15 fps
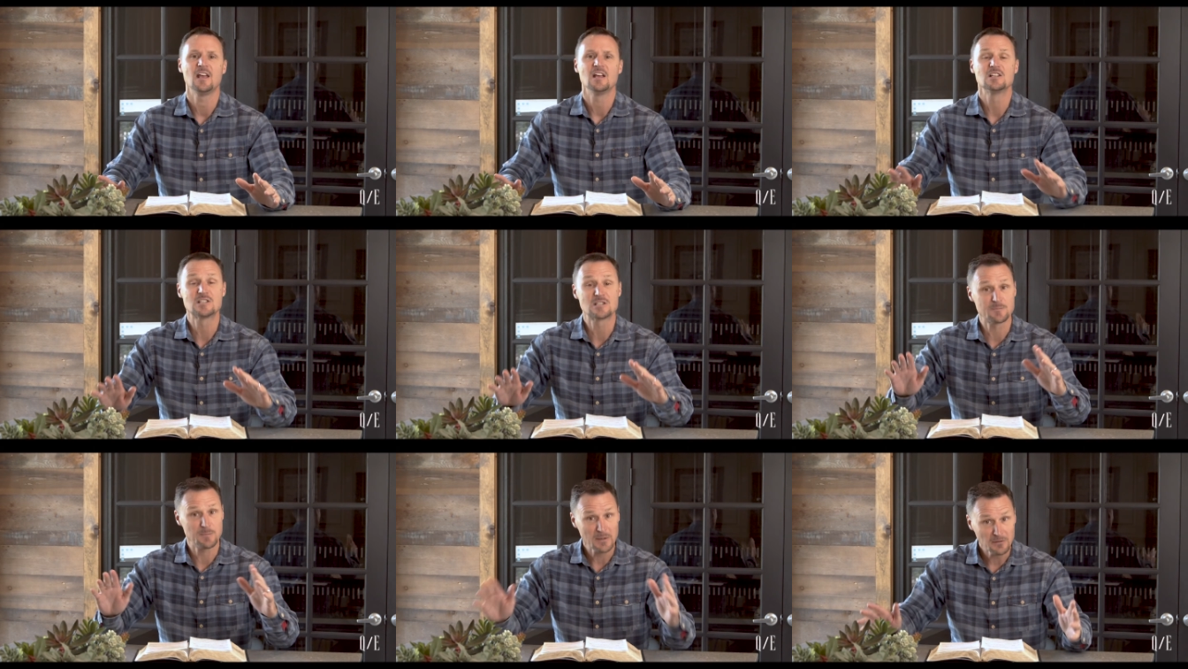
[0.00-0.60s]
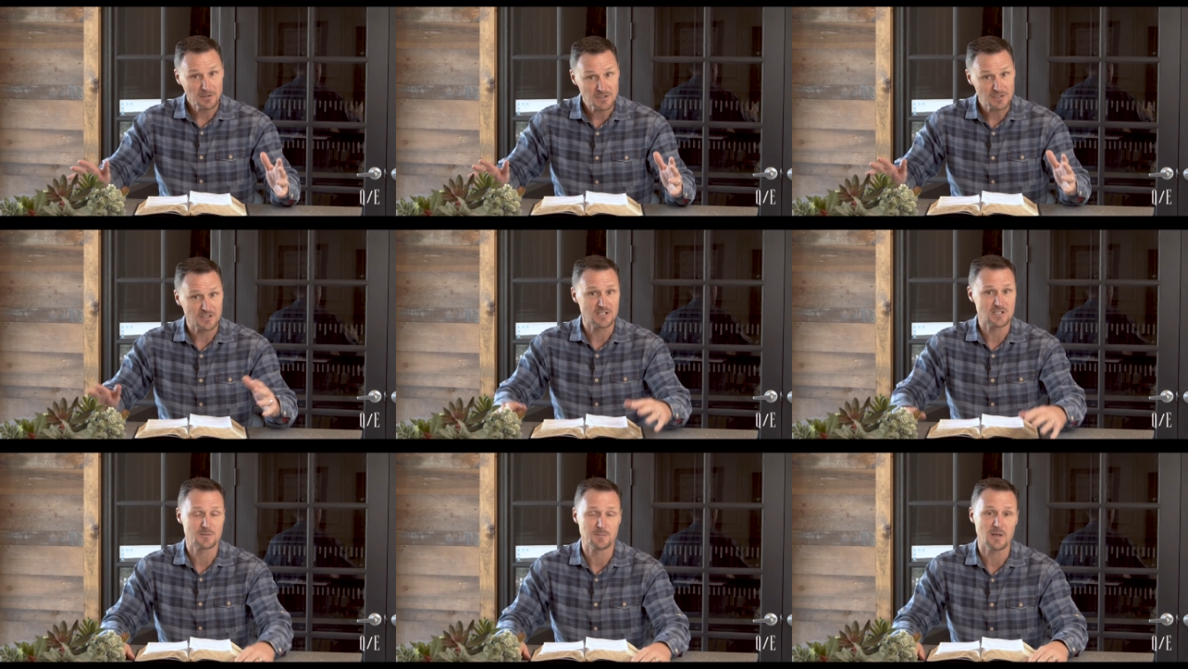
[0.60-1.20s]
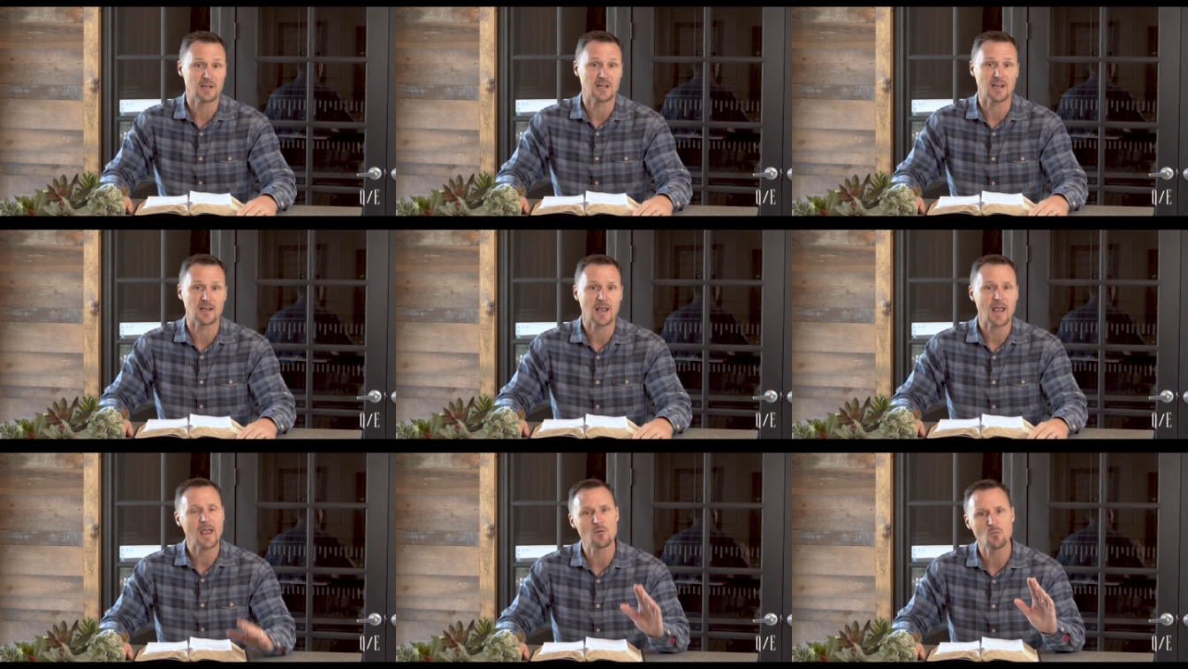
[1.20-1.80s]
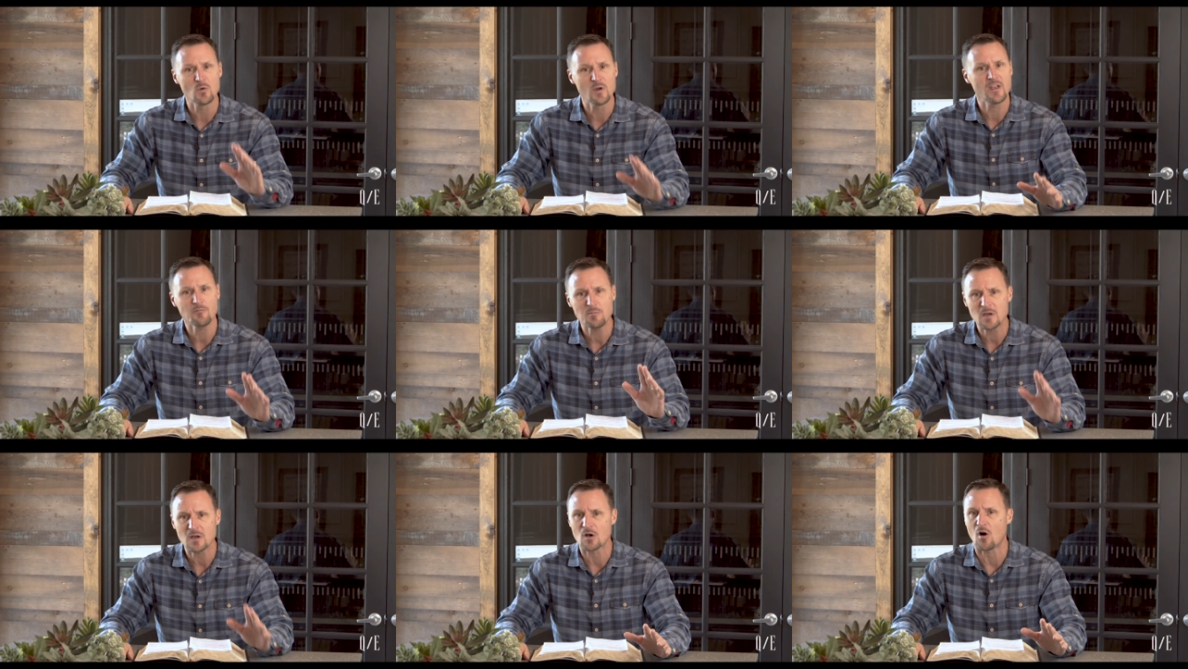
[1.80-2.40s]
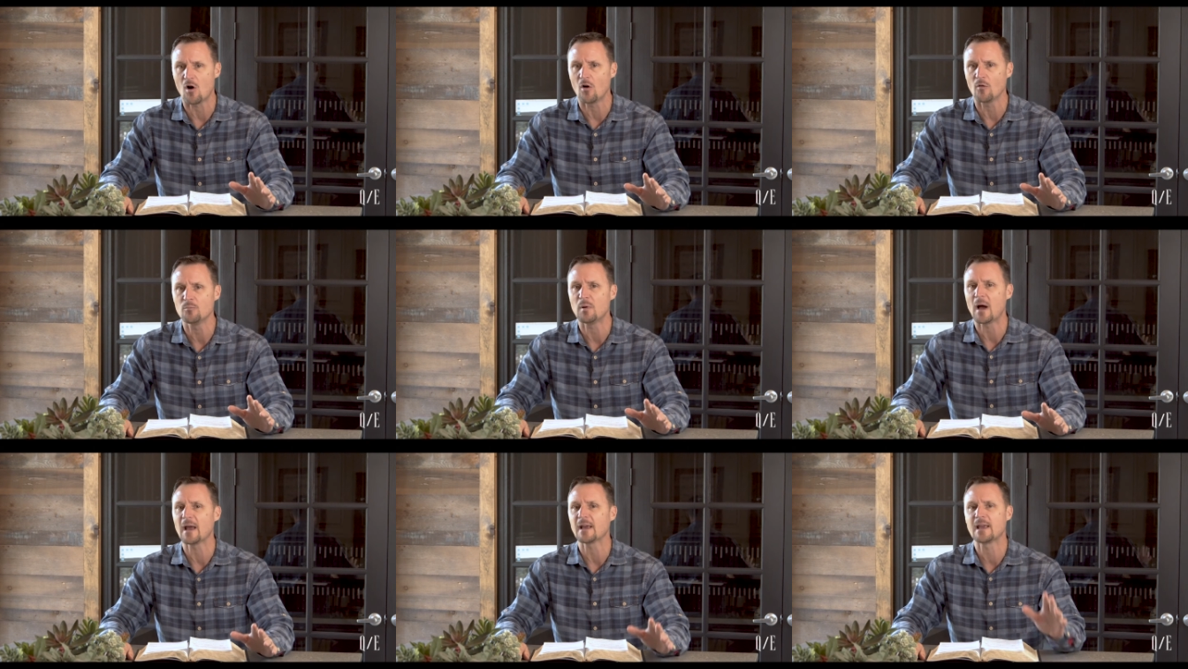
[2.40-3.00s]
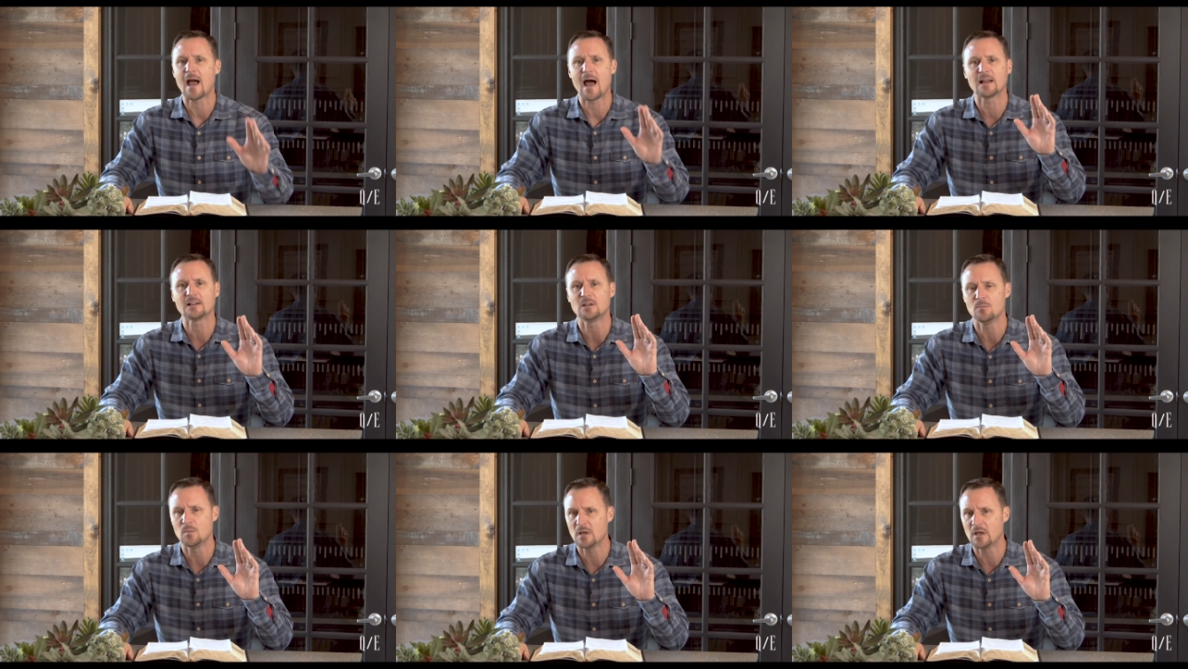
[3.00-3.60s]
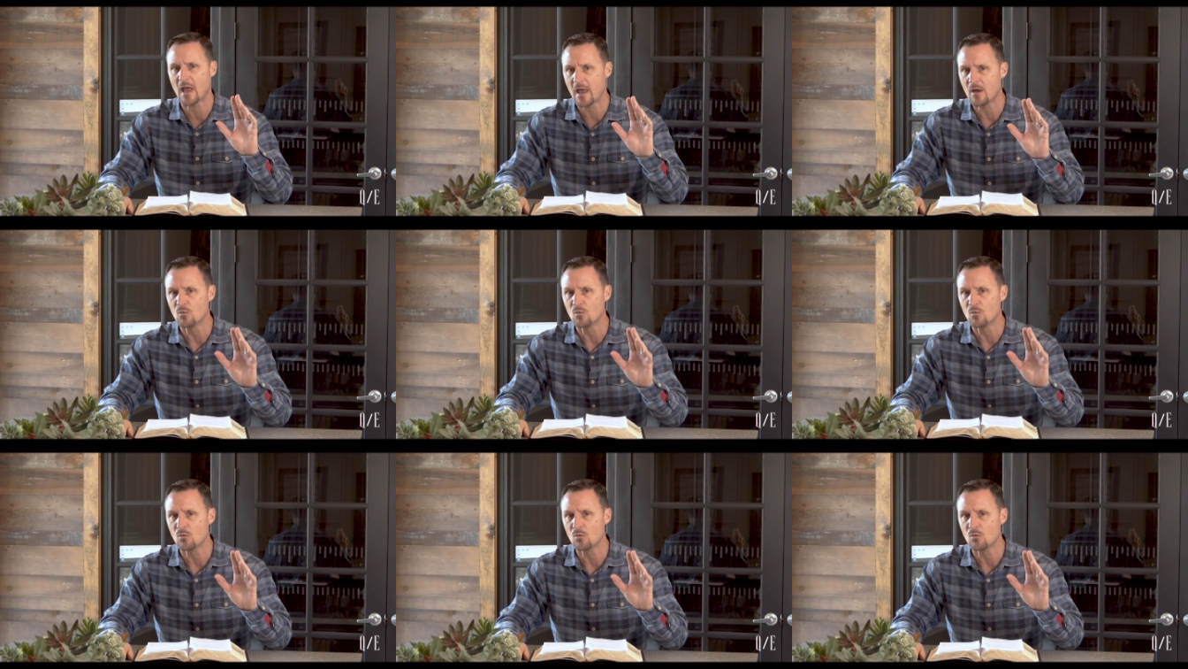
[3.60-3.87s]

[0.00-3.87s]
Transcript: spiritually speaking, and we have been called by God to be a